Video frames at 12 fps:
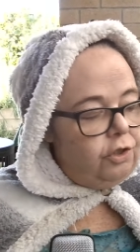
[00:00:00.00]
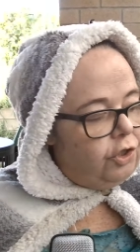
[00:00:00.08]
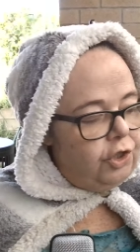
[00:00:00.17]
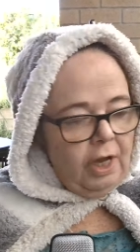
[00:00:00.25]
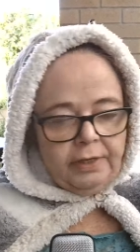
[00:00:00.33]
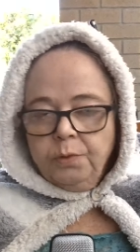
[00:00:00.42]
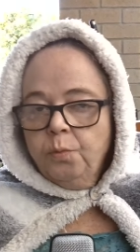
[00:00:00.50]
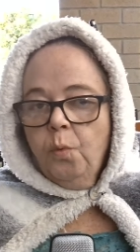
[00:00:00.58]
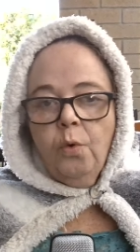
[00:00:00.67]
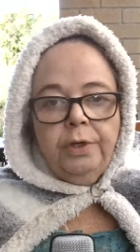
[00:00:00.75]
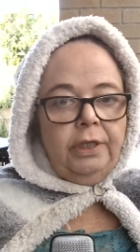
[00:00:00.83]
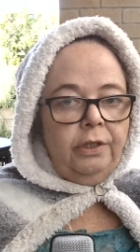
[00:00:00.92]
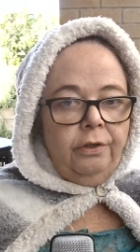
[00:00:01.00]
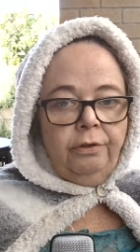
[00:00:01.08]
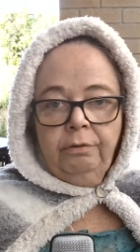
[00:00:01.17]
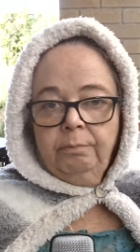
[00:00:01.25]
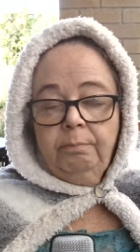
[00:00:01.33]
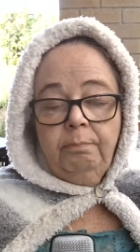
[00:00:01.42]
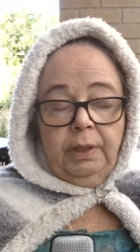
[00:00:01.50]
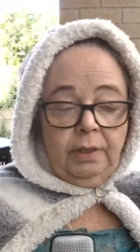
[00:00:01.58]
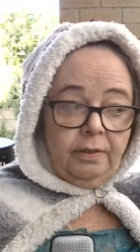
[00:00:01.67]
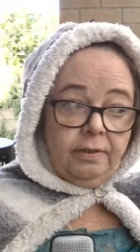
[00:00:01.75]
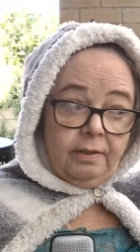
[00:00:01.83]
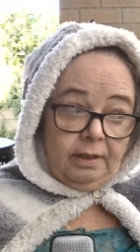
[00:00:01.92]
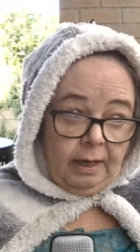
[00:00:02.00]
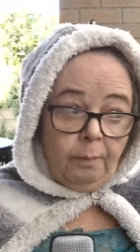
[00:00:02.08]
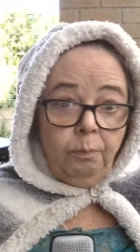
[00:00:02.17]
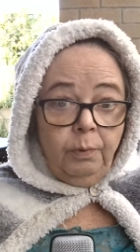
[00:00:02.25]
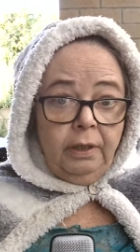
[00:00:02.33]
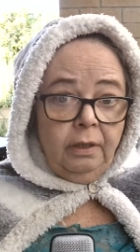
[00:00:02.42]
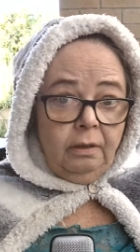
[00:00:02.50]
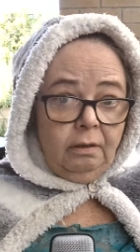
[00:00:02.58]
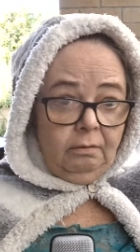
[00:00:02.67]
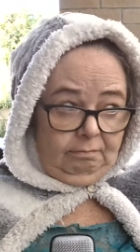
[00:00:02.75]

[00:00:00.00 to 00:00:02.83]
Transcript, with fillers: Just warning you because, yeah, we